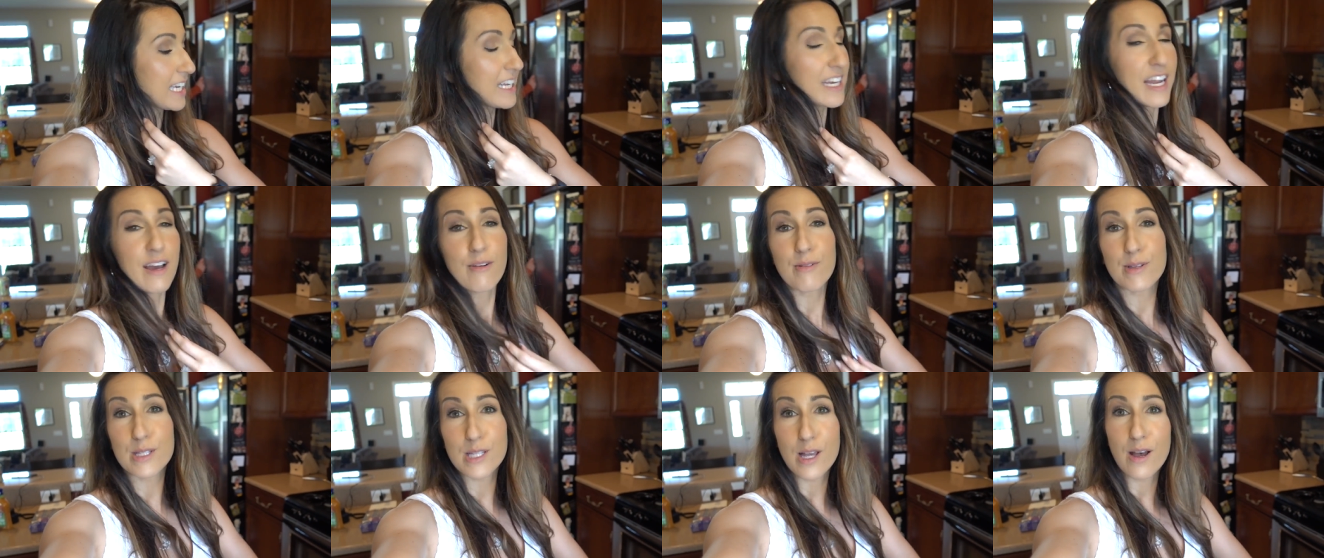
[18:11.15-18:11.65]
And
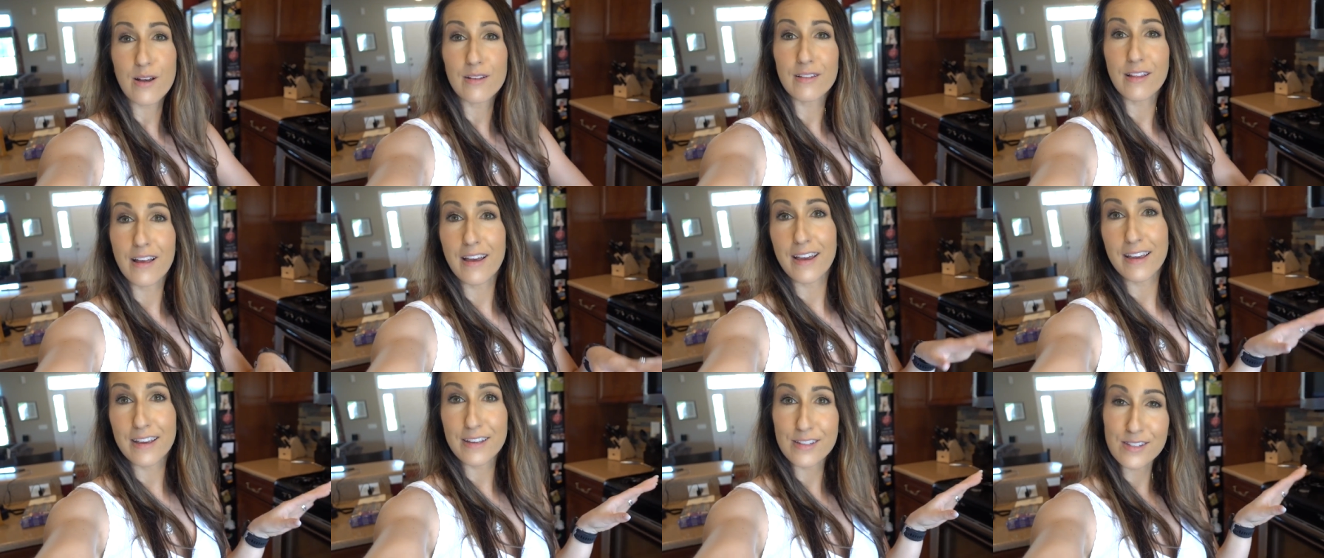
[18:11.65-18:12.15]
I was all
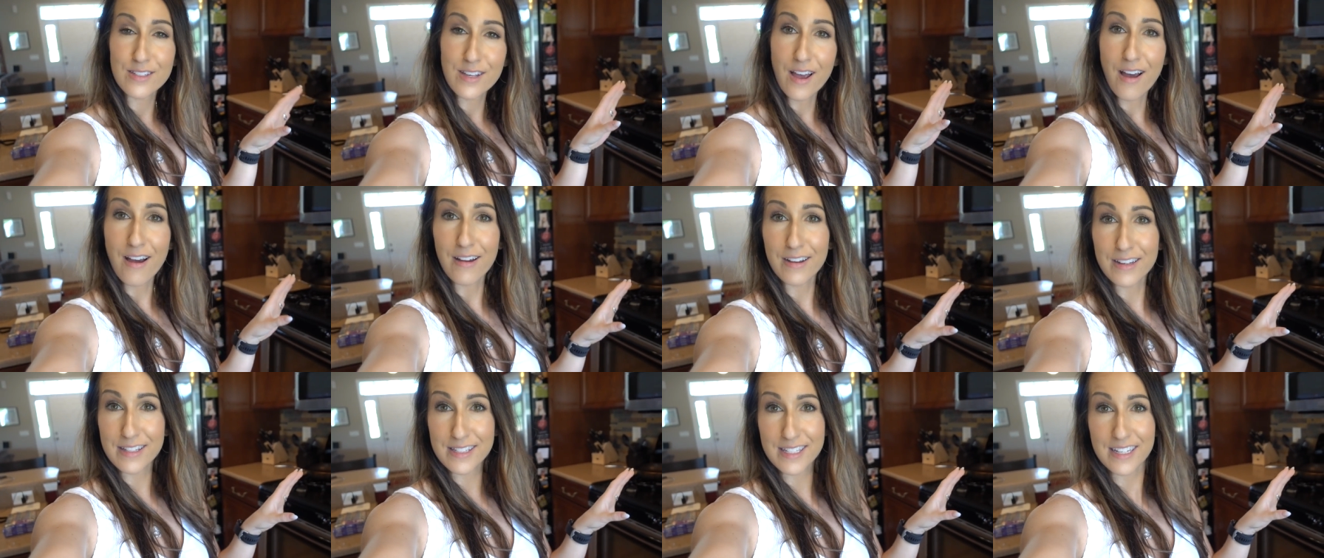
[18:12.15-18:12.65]
like
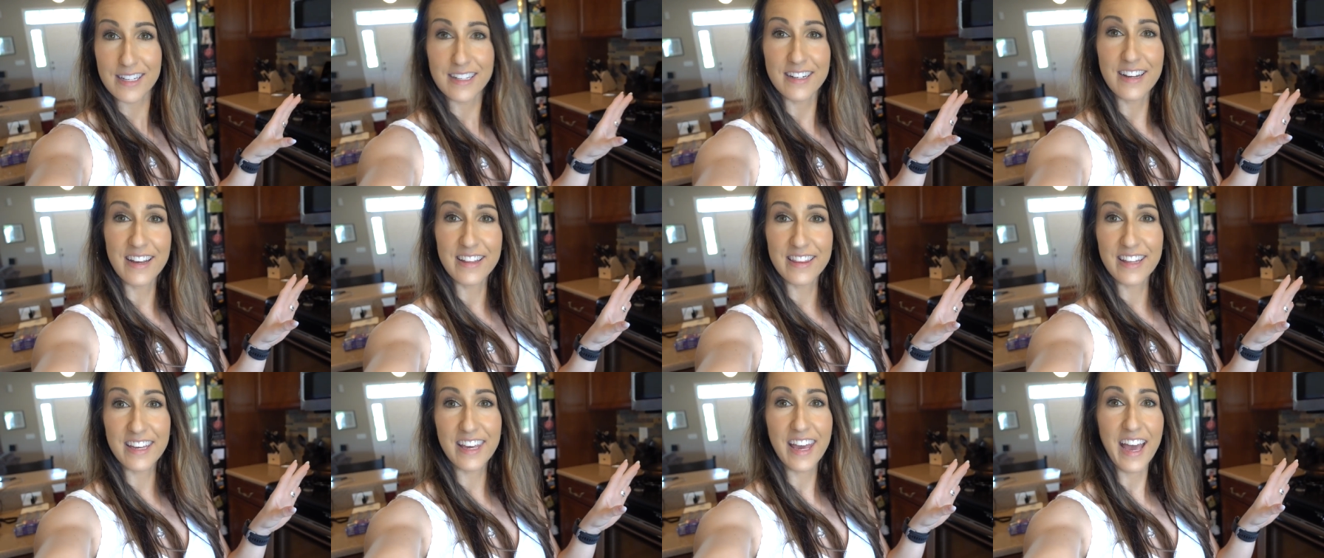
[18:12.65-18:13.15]
tucked in
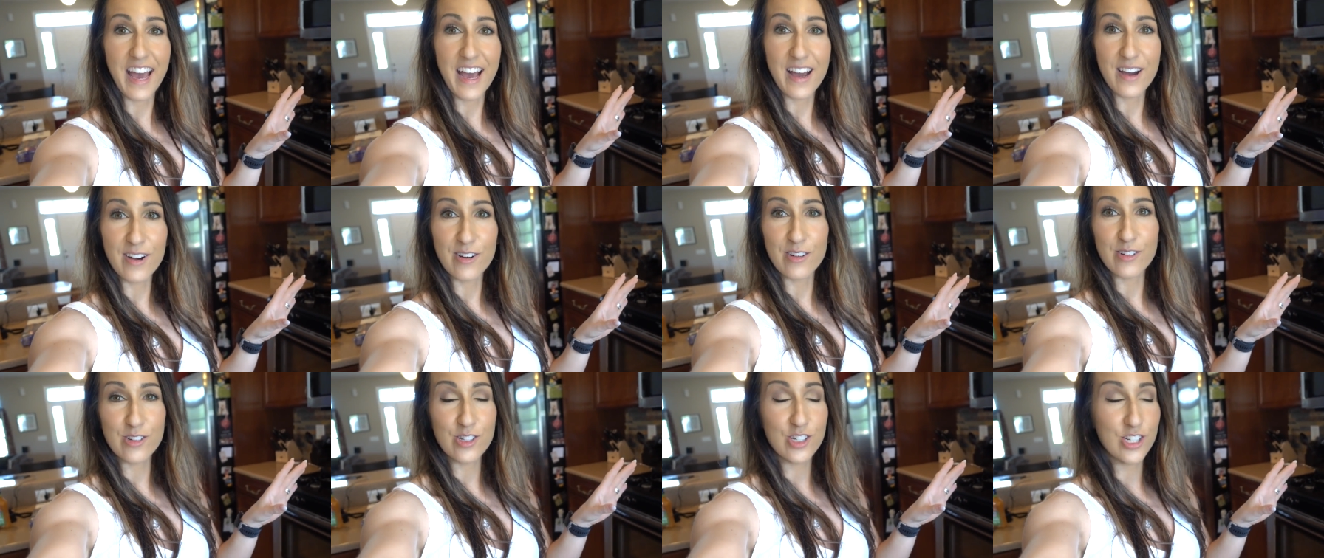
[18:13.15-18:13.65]
on the
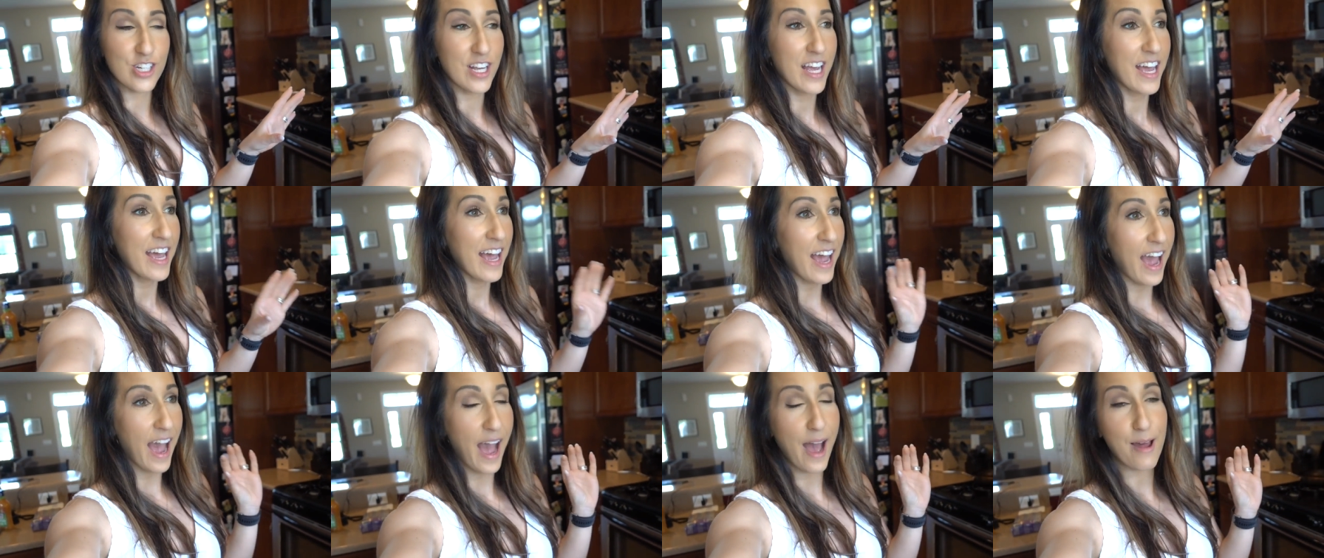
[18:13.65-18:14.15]
couch.
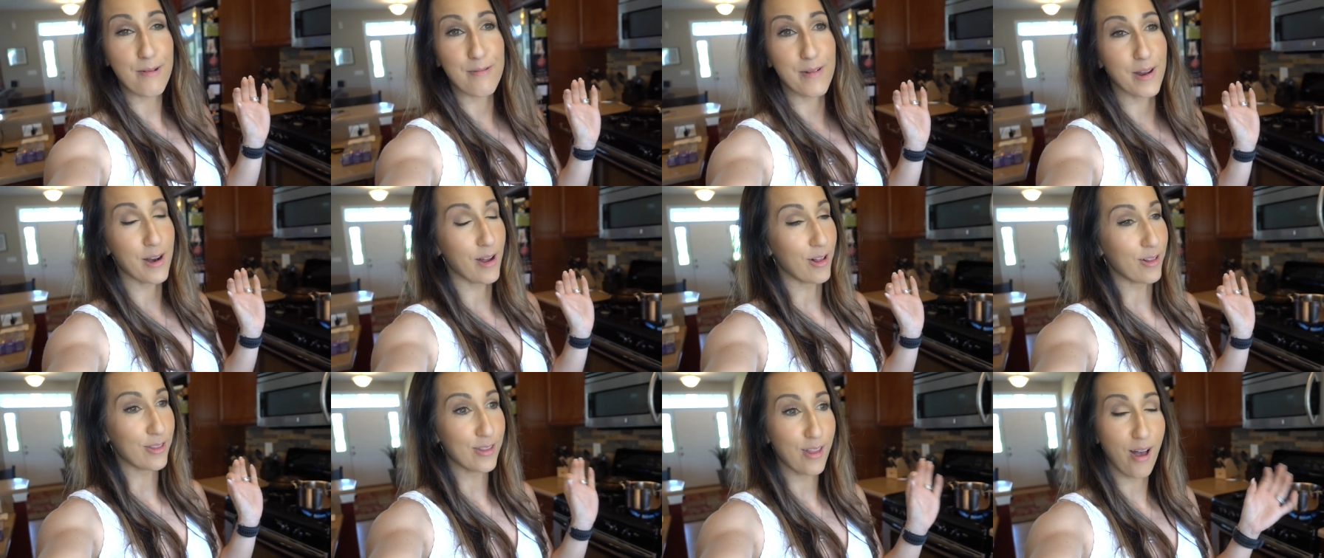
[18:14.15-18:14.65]
It had
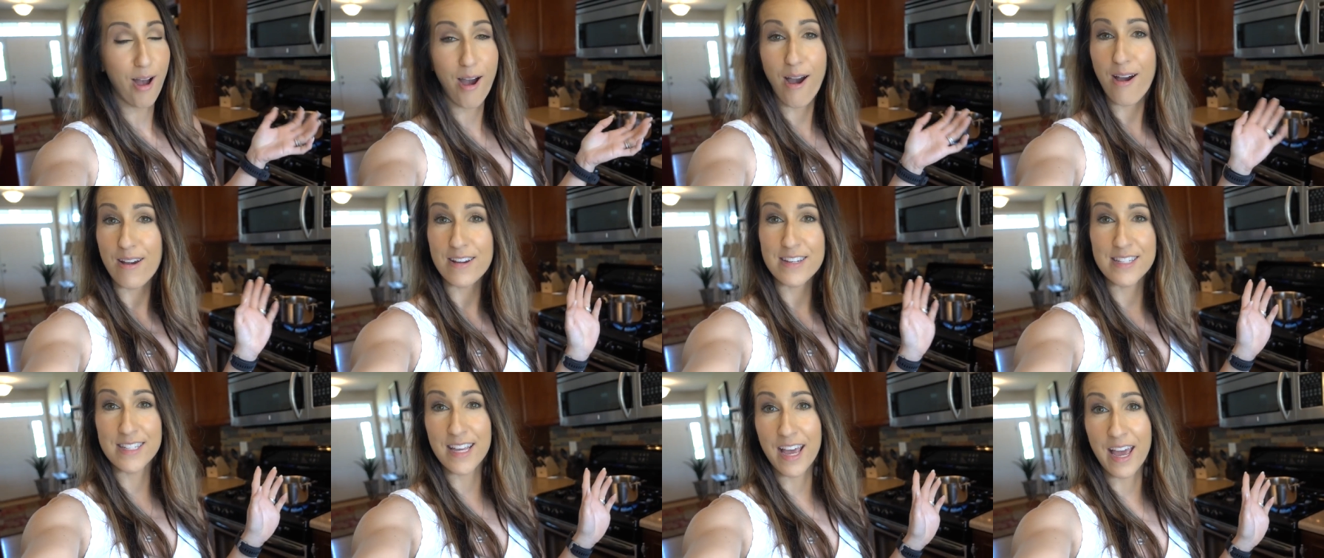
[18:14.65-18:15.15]
been a
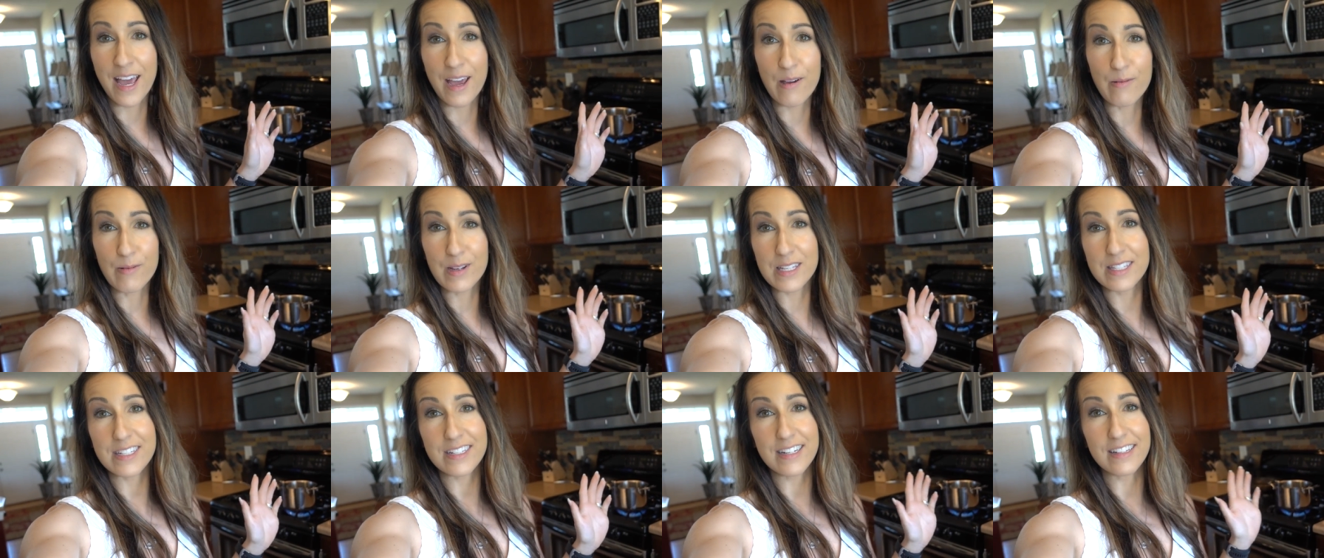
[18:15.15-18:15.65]
long day.
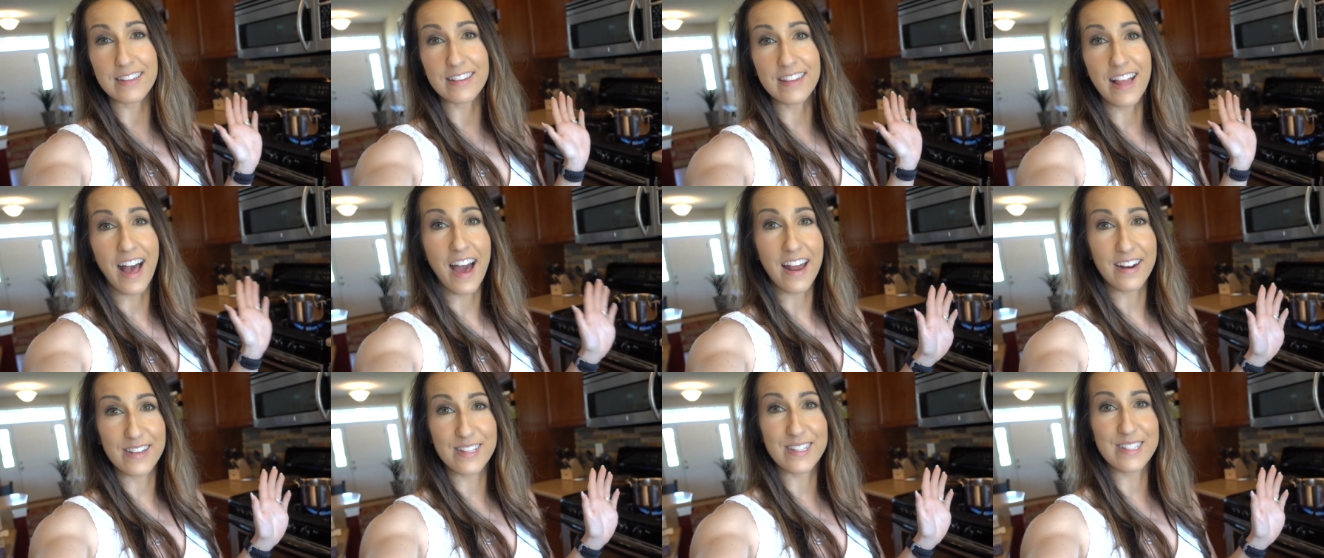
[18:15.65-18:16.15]
We did a
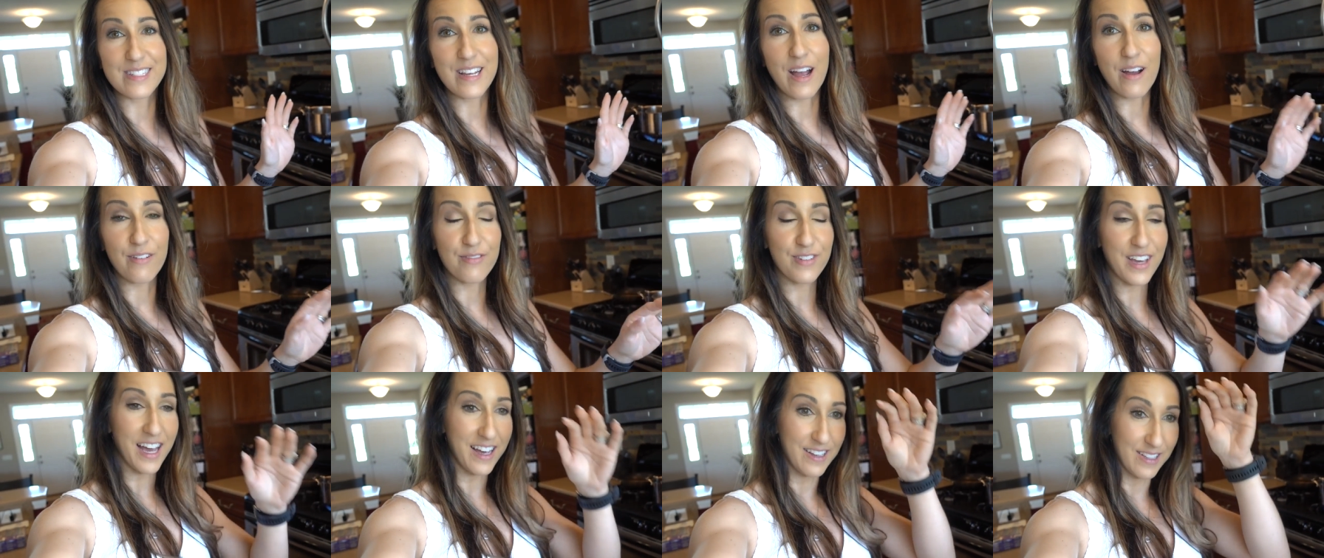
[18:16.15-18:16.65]
lot of
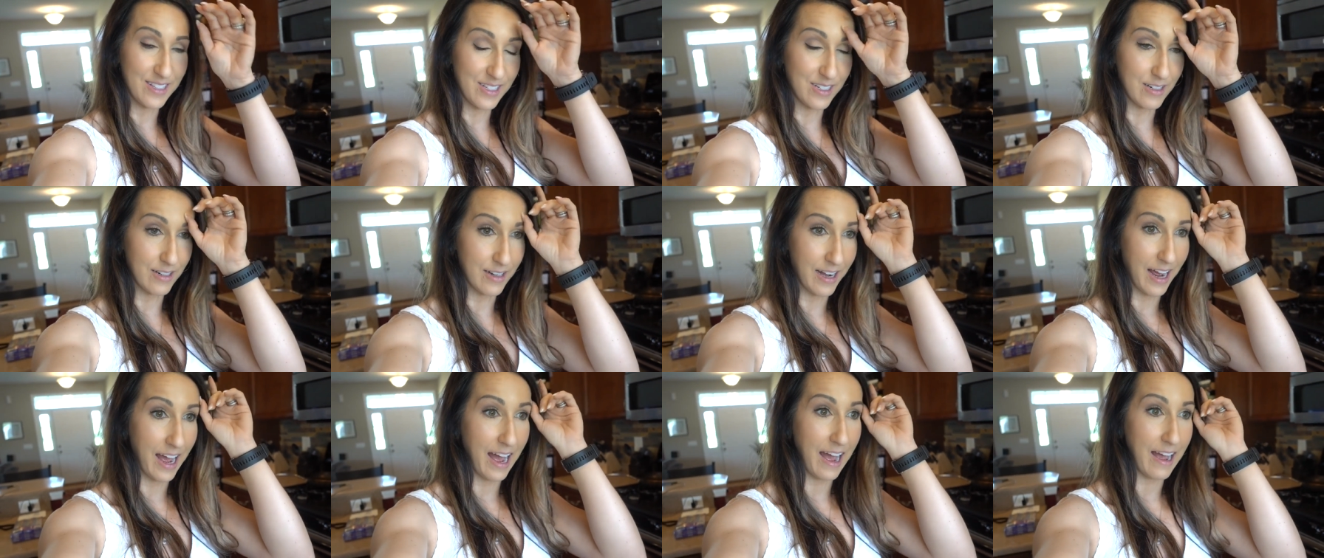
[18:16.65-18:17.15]
stuff
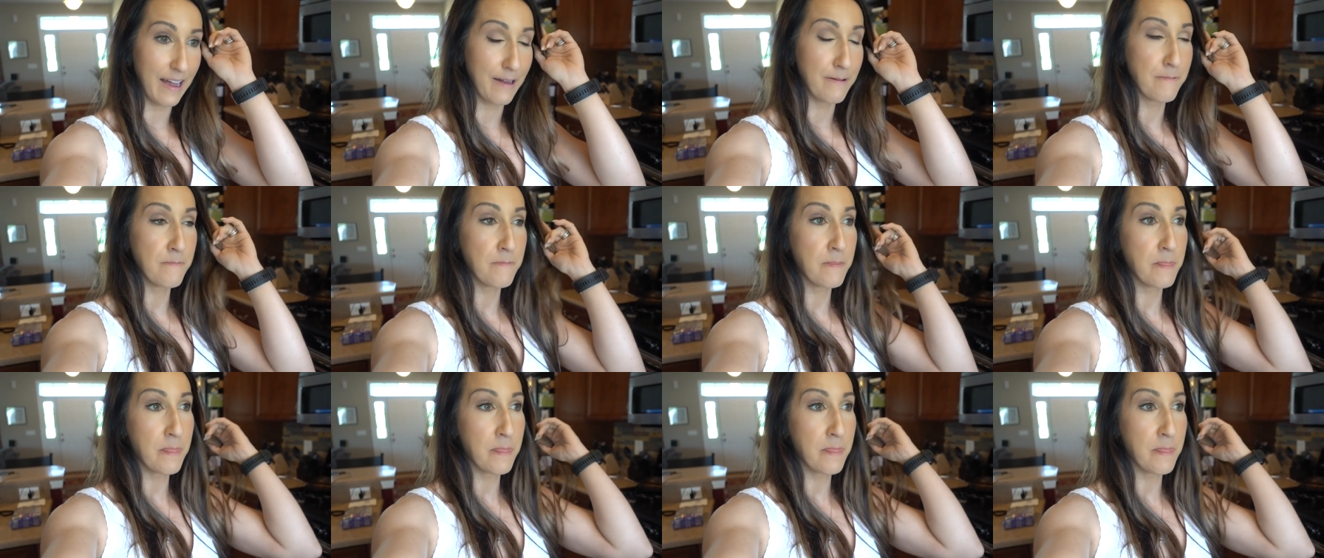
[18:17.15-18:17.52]
yesterday.